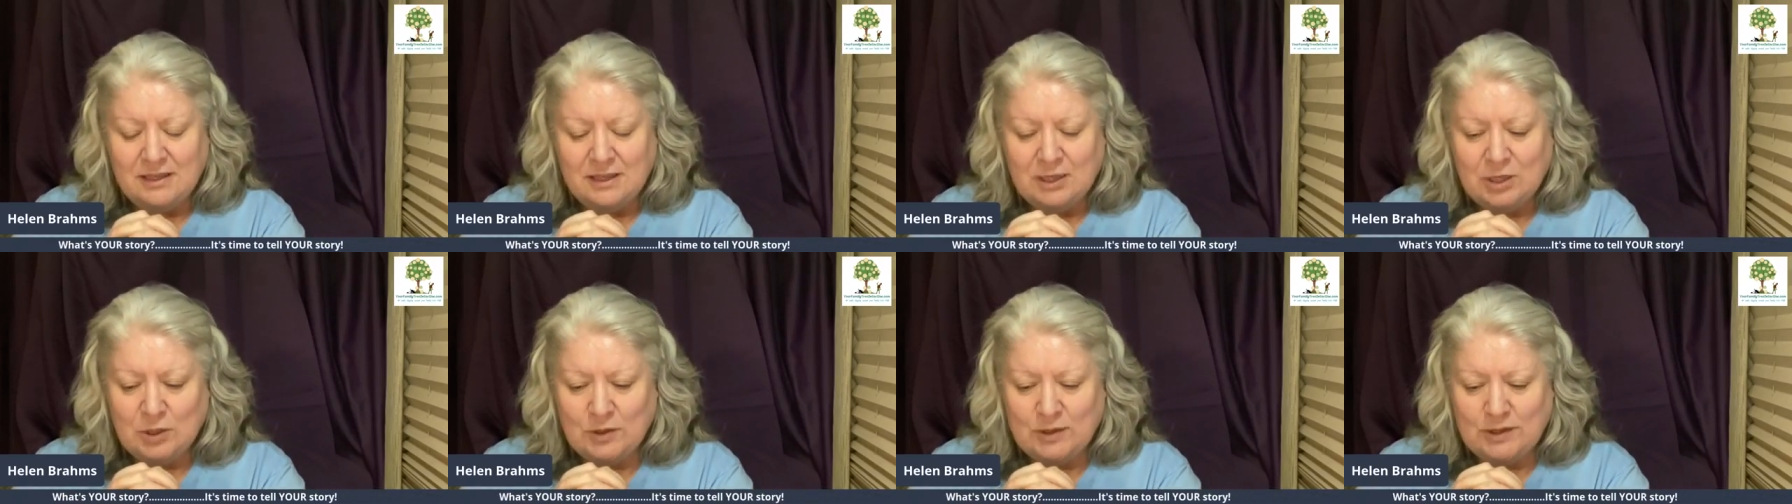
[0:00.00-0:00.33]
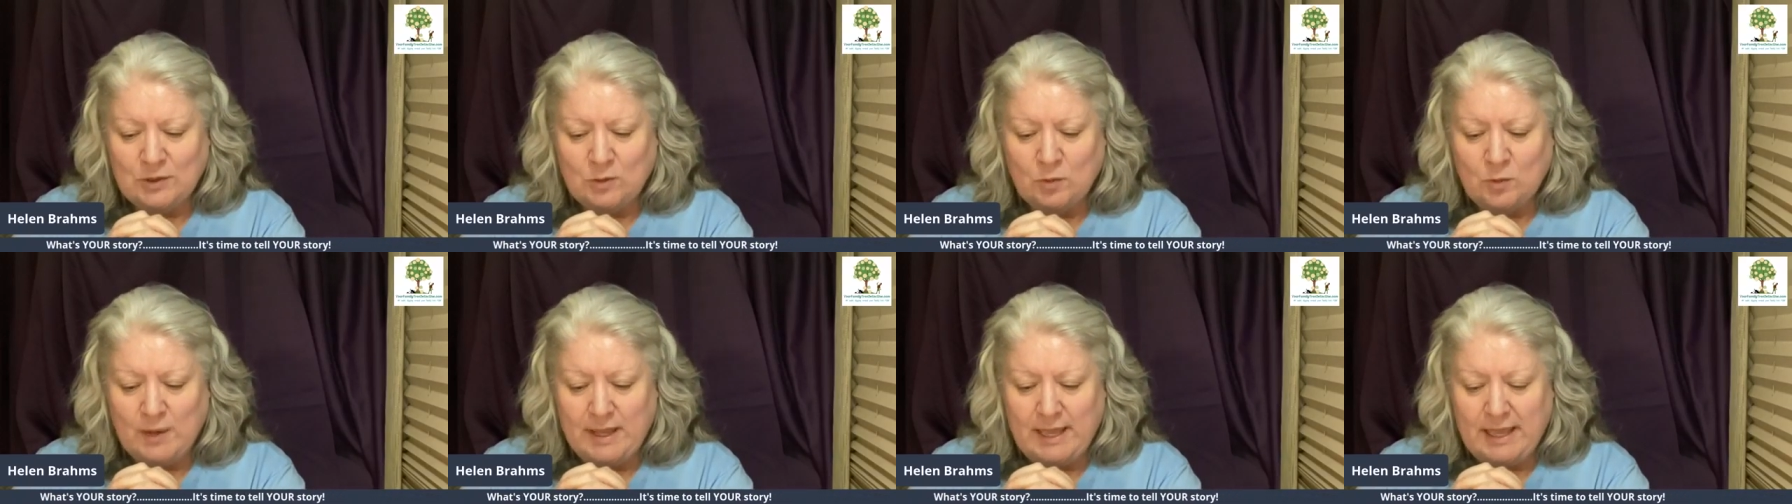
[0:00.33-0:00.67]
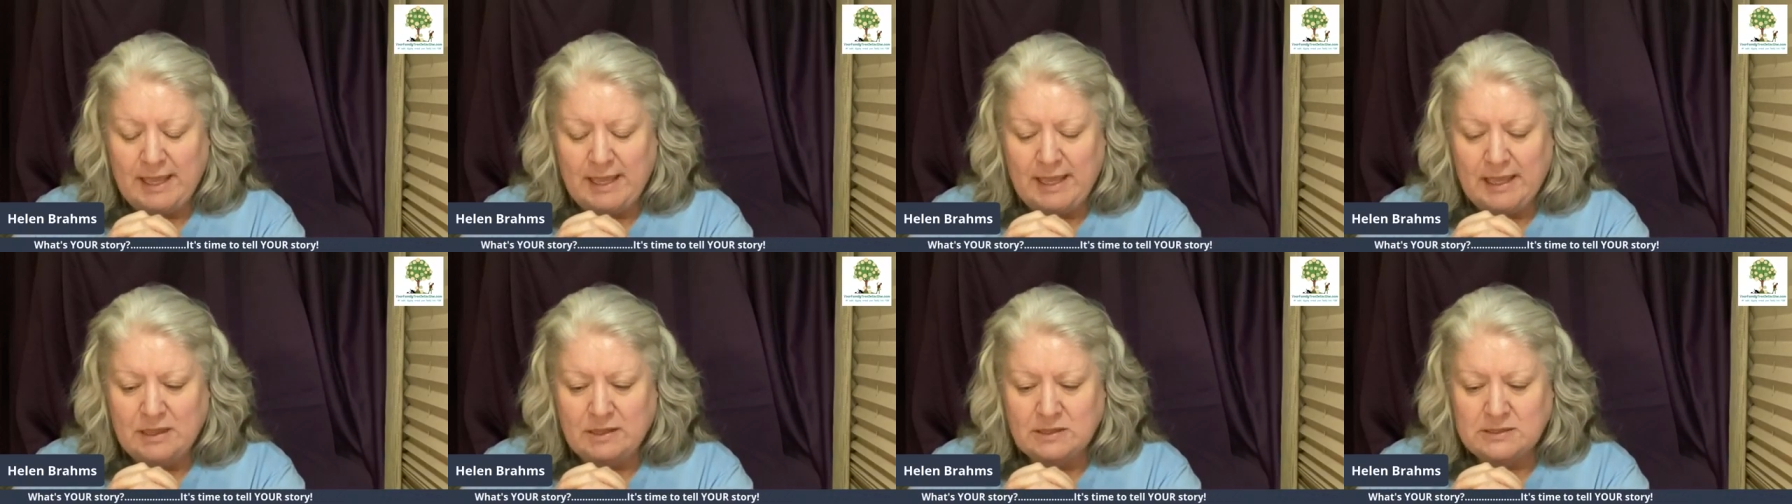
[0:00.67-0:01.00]
you know, in a
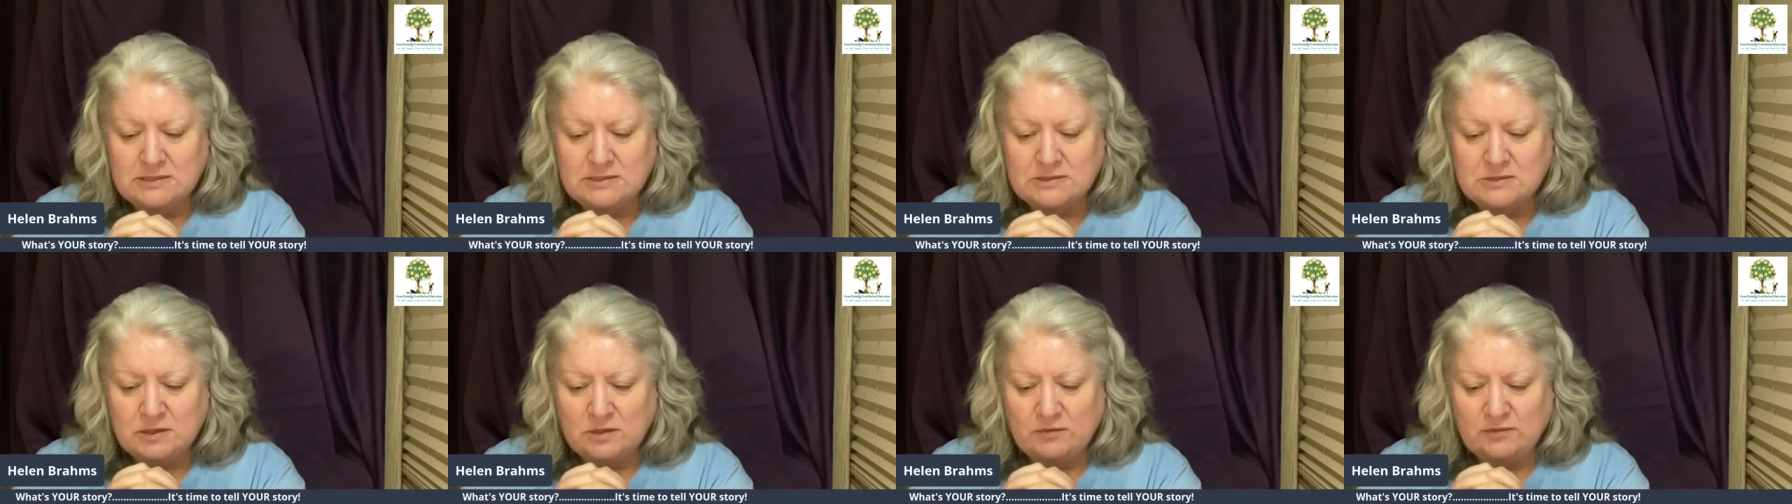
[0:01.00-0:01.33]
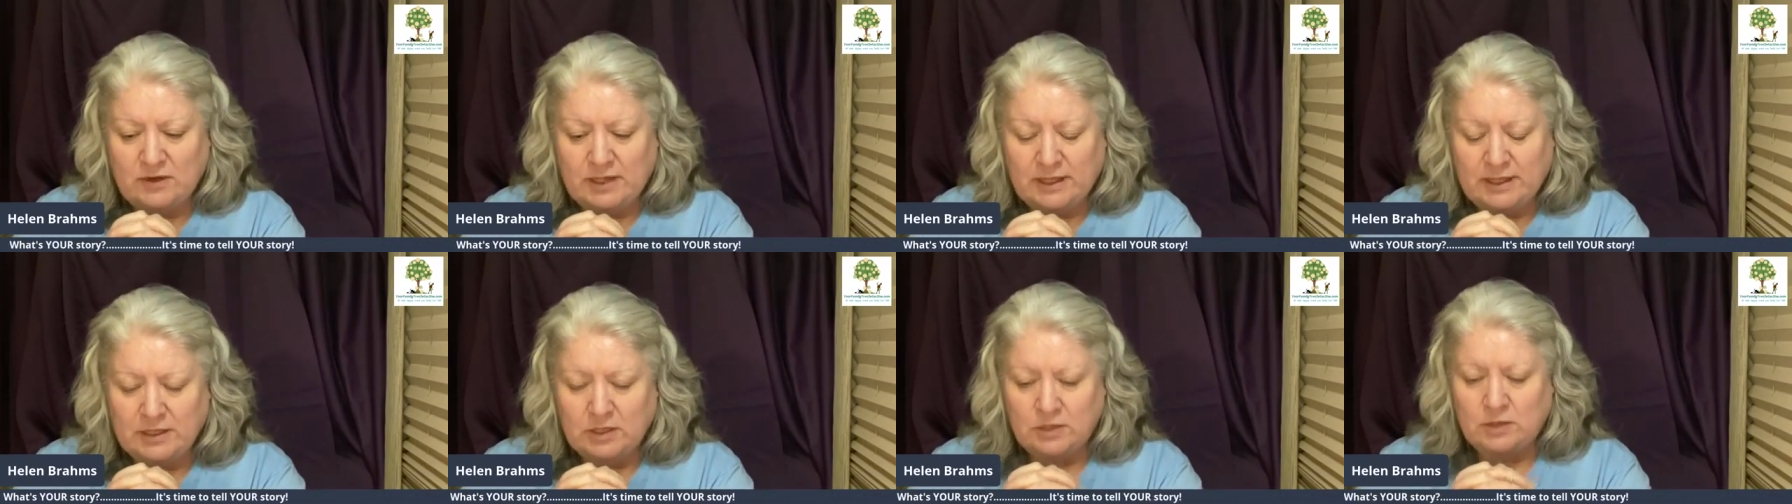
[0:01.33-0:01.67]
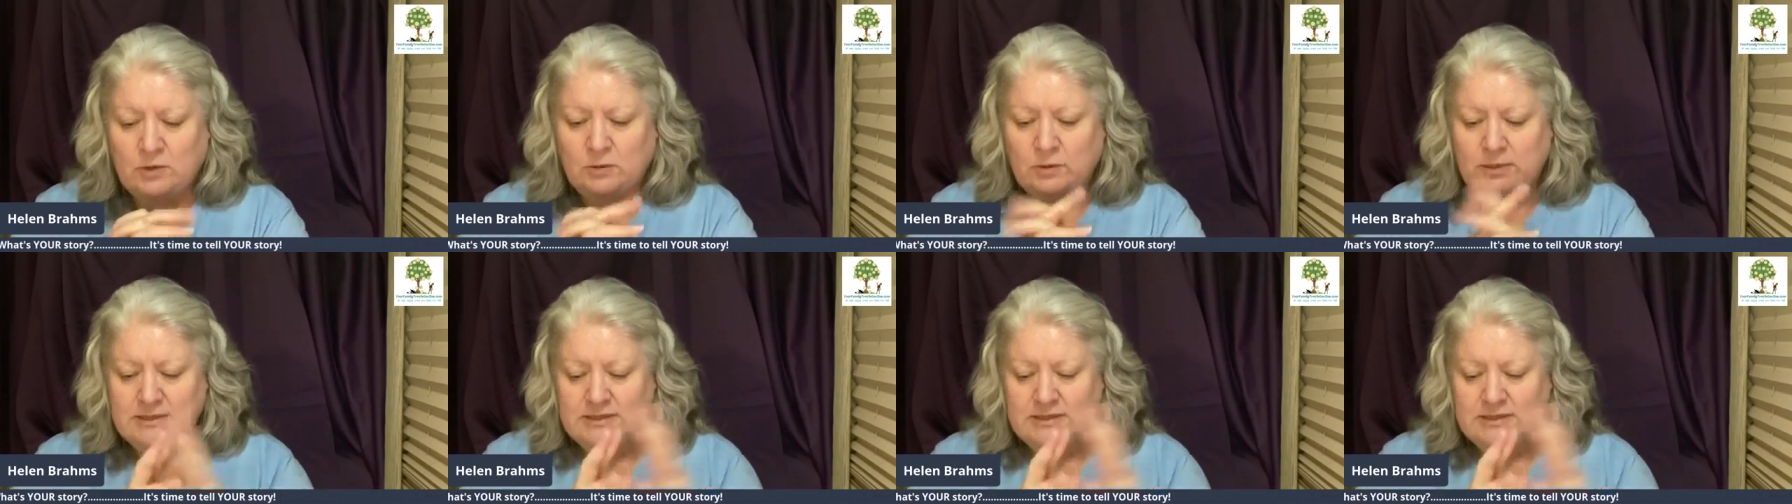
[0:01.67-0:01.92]
way, it's sort of like, you know,